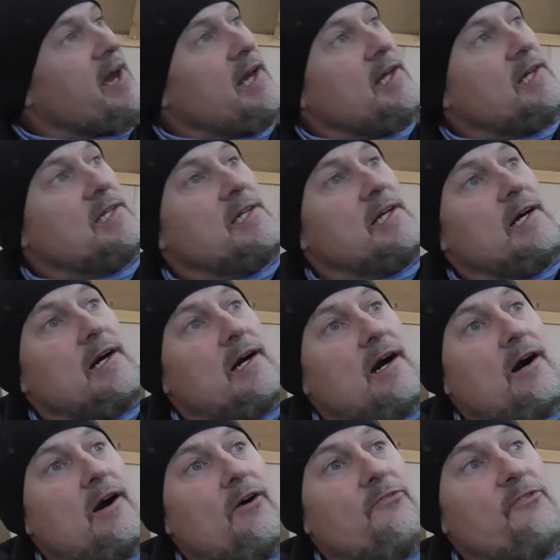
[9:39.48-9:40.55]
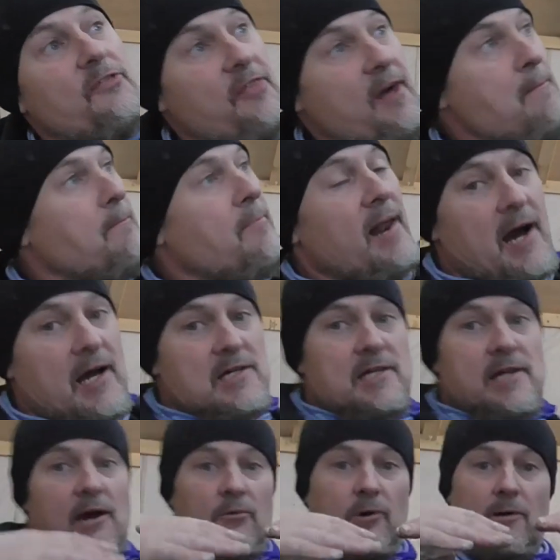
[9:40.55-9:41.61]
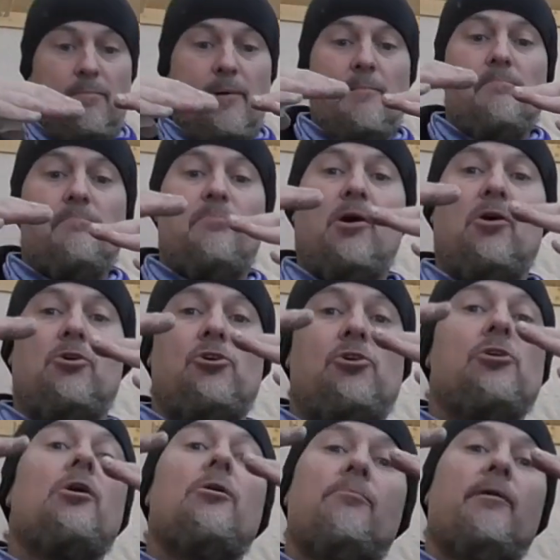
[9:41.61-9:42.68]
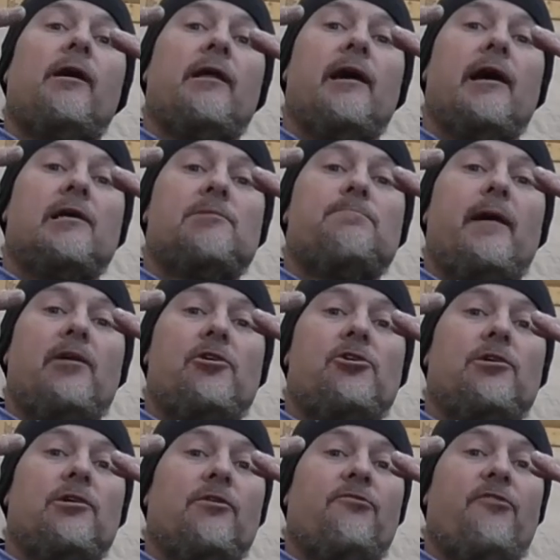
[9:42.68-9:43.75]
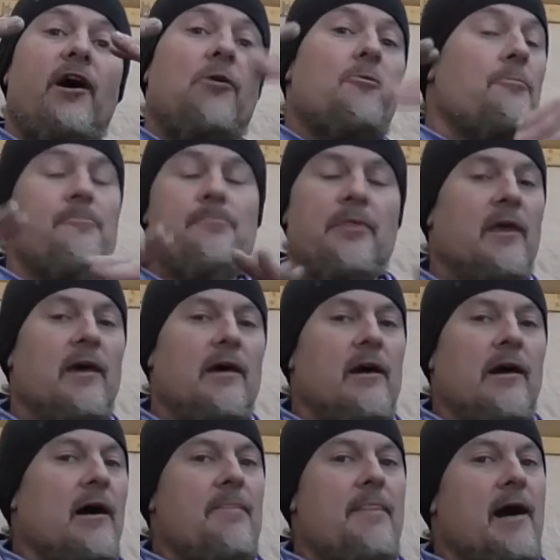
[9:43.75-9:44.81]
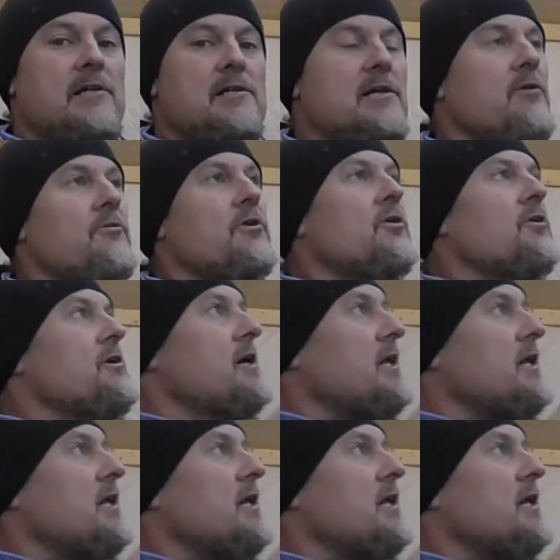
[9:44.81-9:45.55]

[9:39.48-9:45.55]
piece of thin plastic will have been pushed up by the expansion of the foam, and that's no good.